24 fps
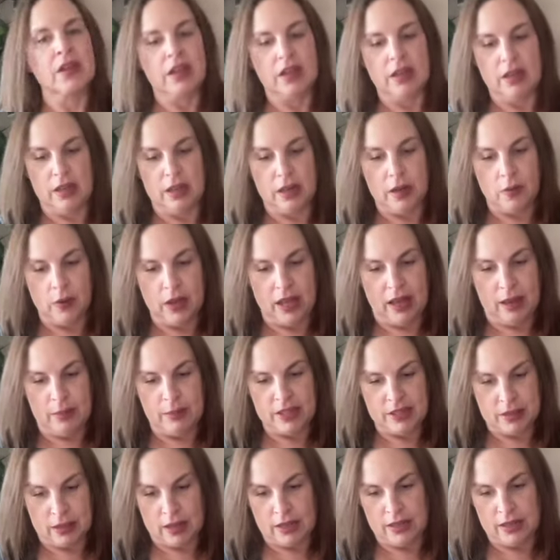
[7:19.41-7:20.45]
you know
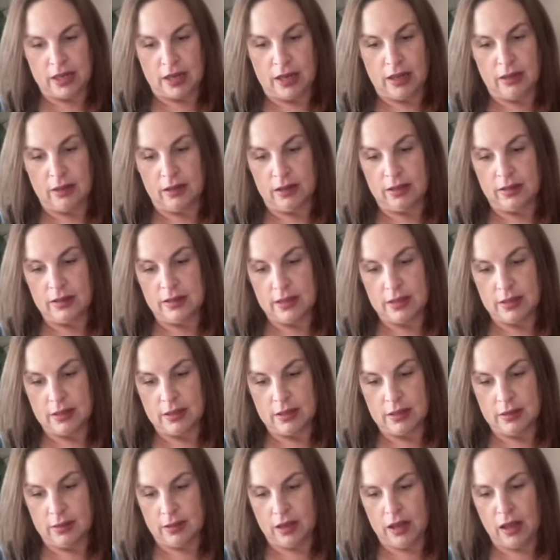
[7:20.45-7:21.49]

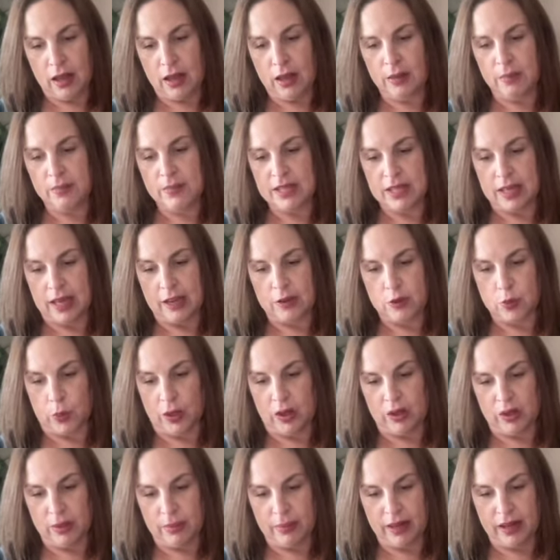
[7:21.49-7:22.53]
amazon.com slash
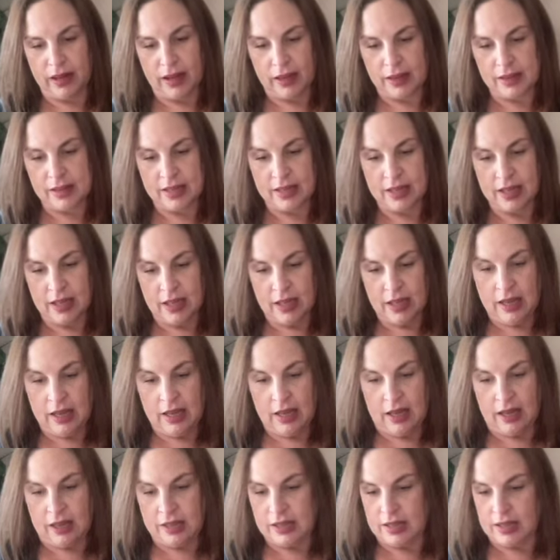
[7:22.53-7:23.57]
welcome box
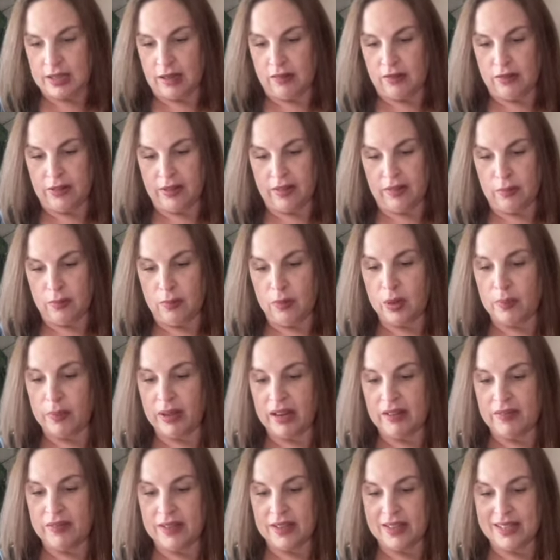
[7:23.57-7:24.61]
uh, discover even more
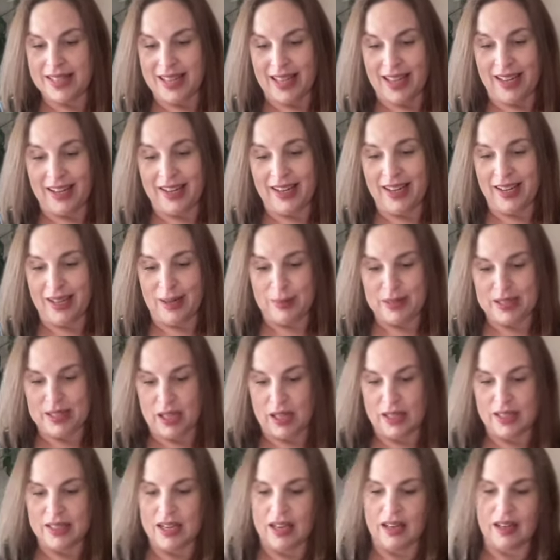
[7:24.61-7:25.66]
benefits at
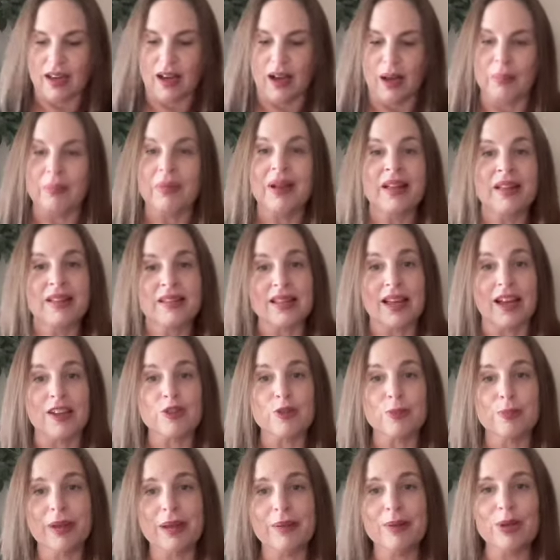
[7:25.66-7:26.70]
amazon.com slash
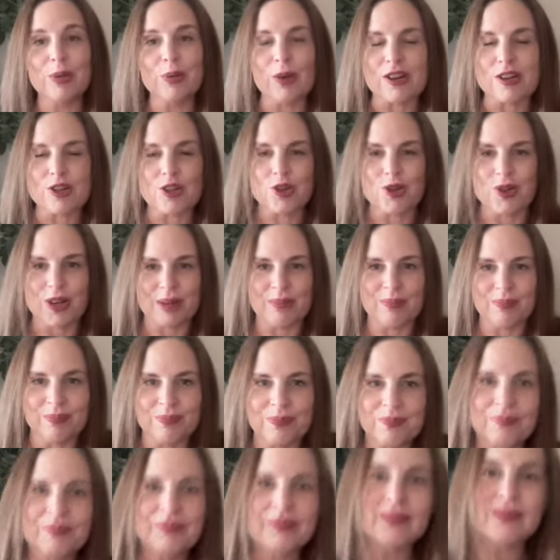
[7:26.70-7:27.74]
baby registry
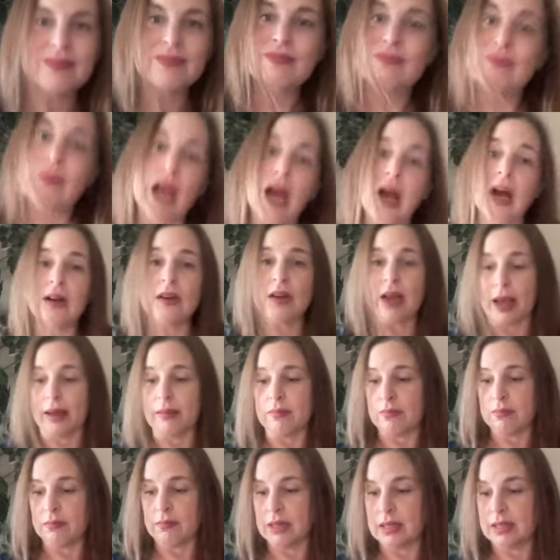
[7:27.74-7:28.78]
okay
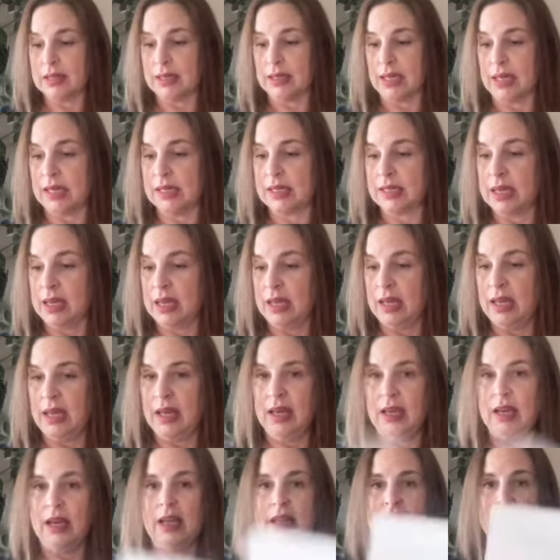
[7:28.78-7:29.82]
that's nice
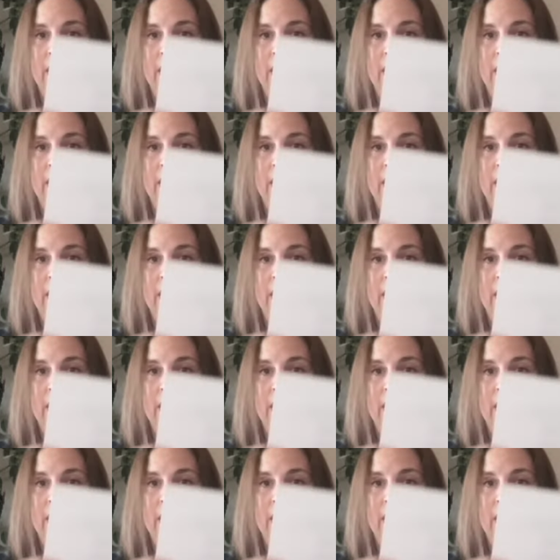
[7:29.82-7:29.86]
and